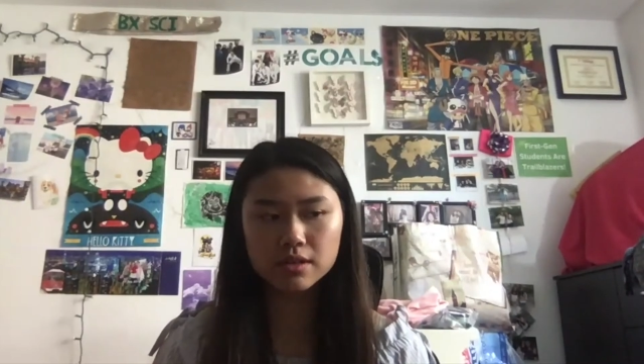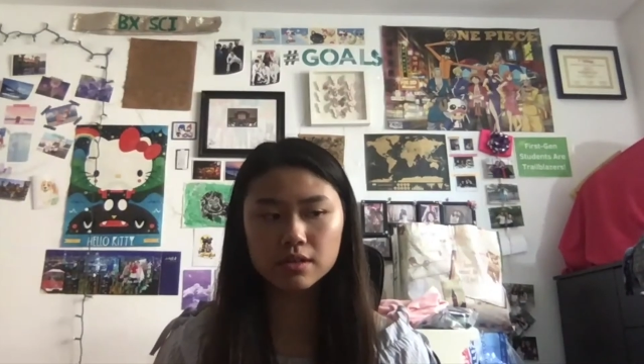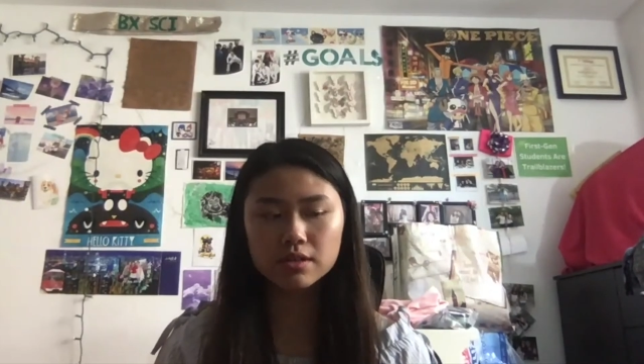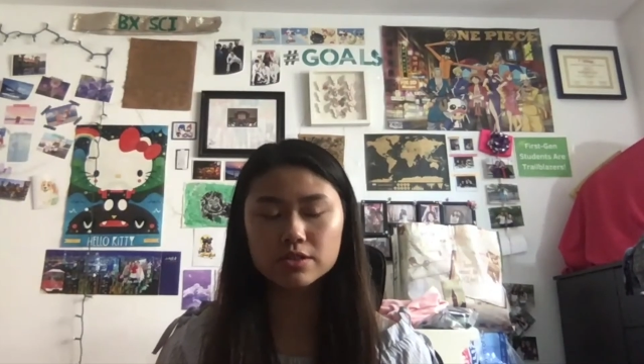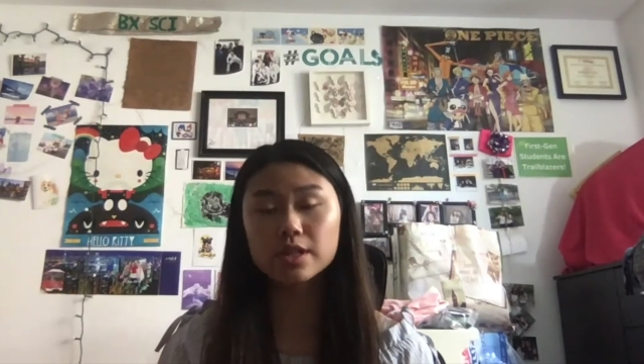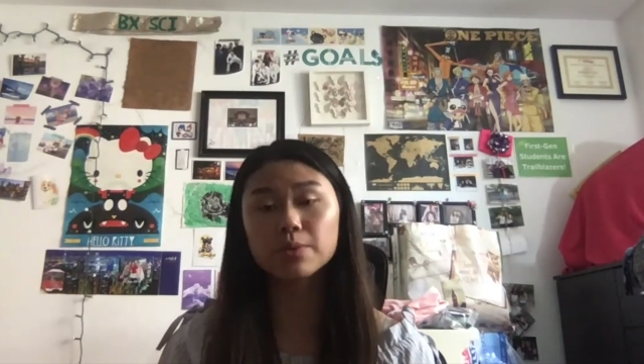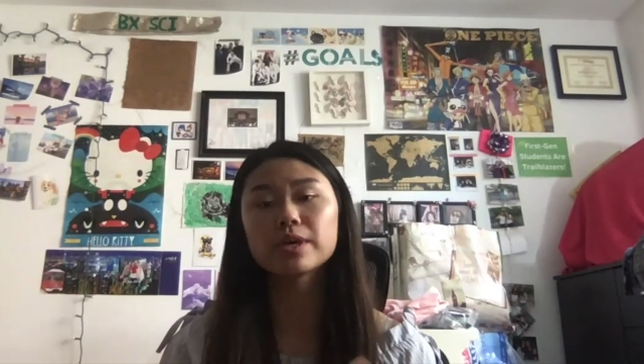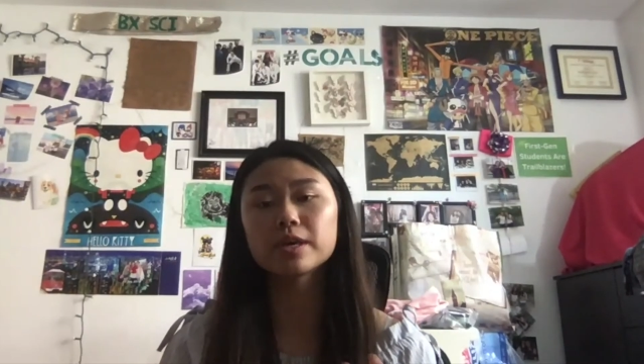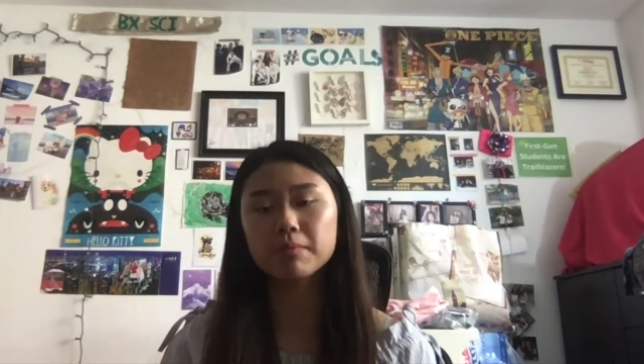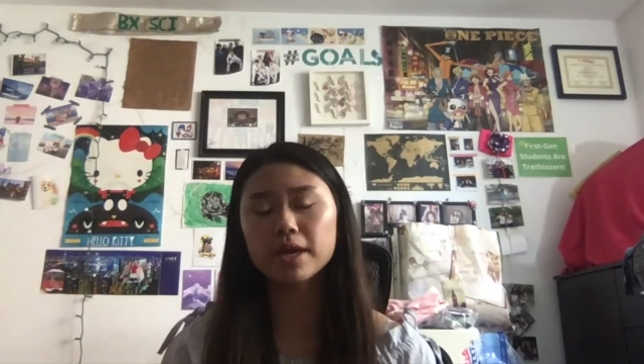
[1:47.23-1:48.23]
so that we can
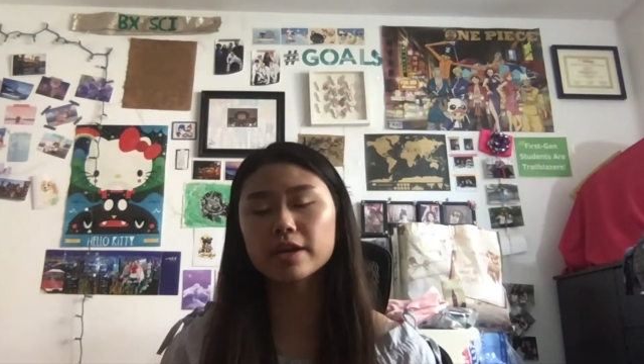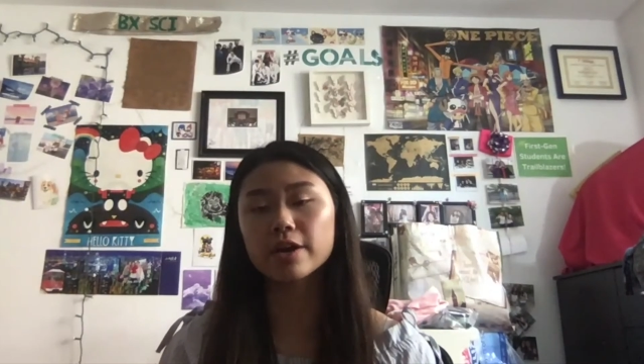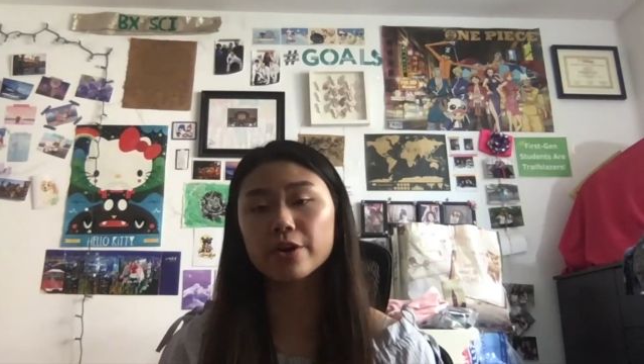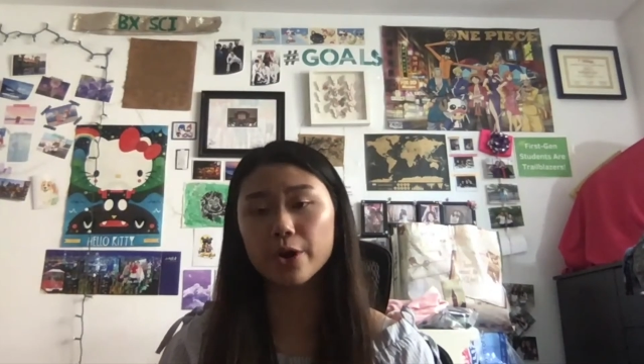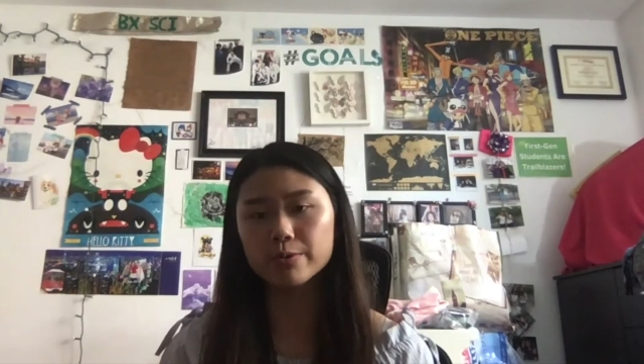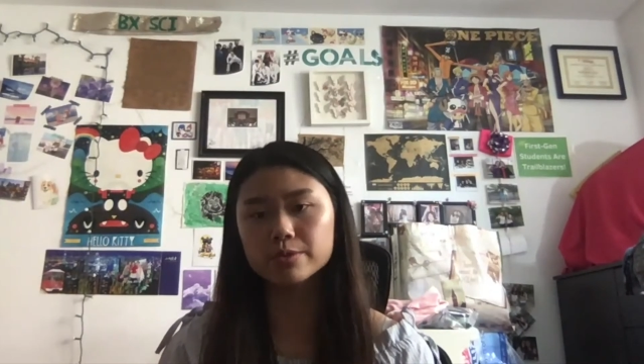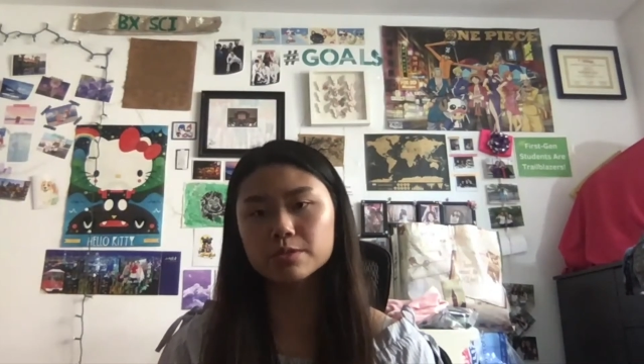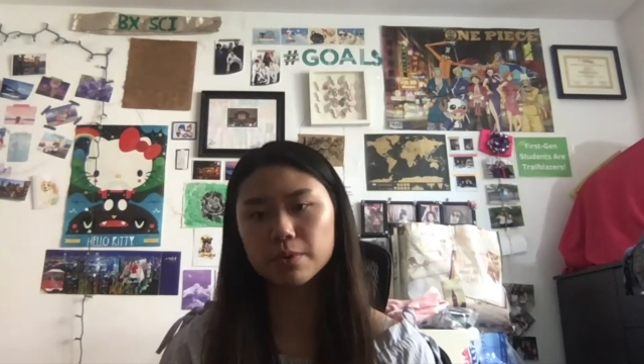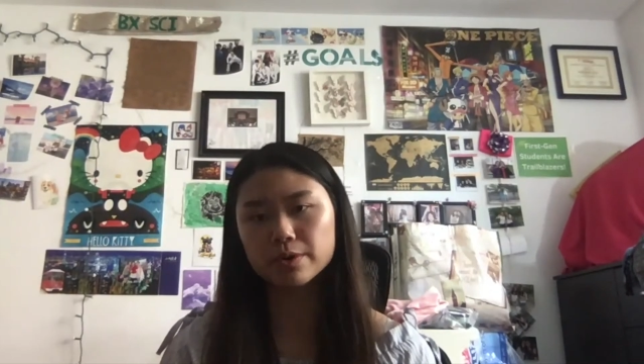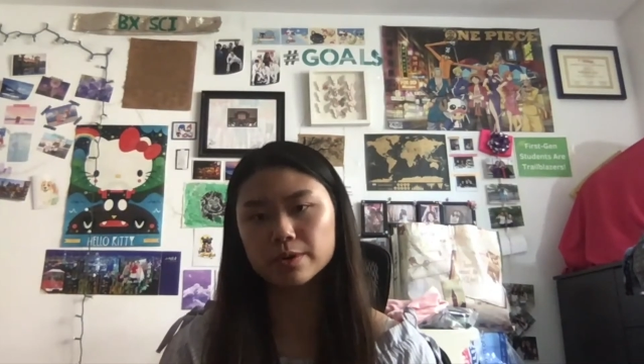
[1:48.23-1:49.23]
make our own
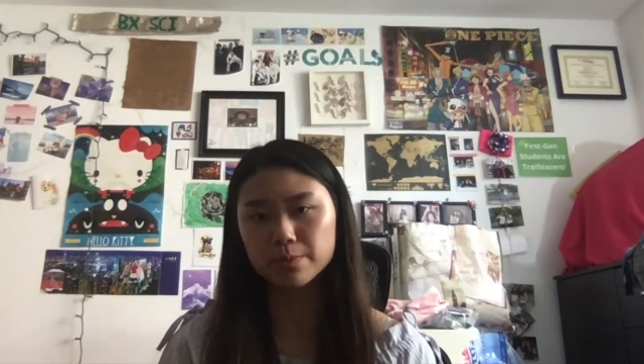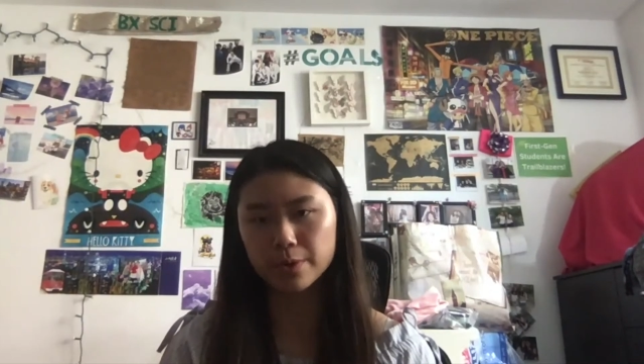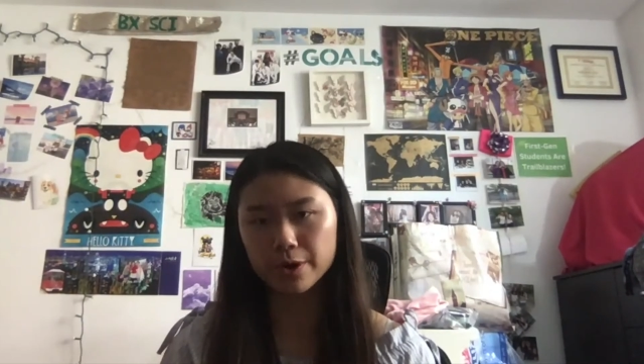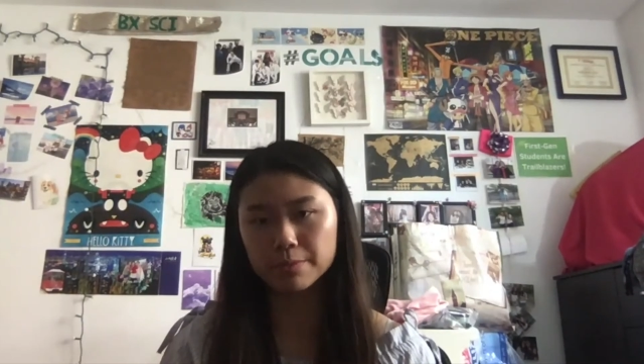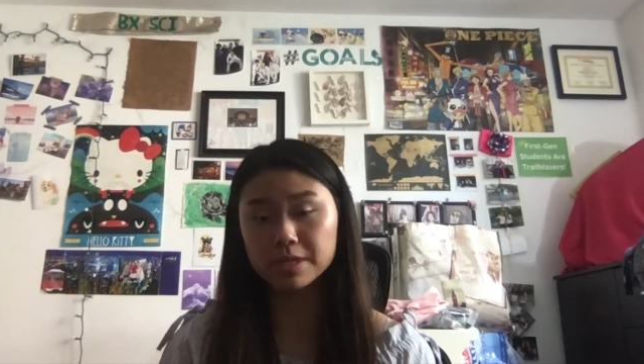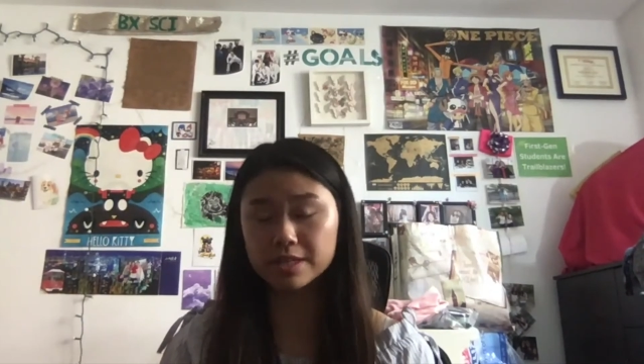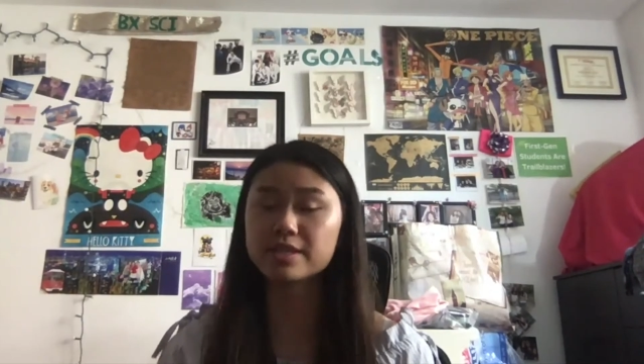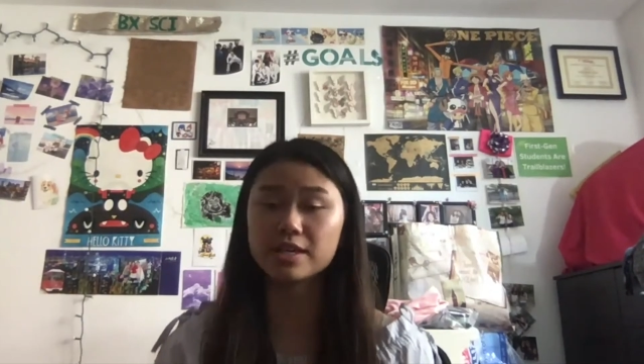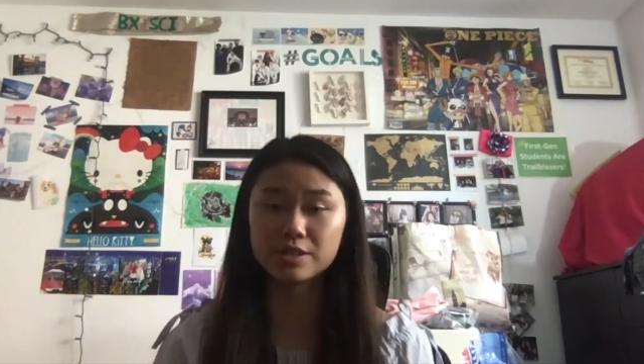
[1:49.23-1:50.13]
spoken word piece as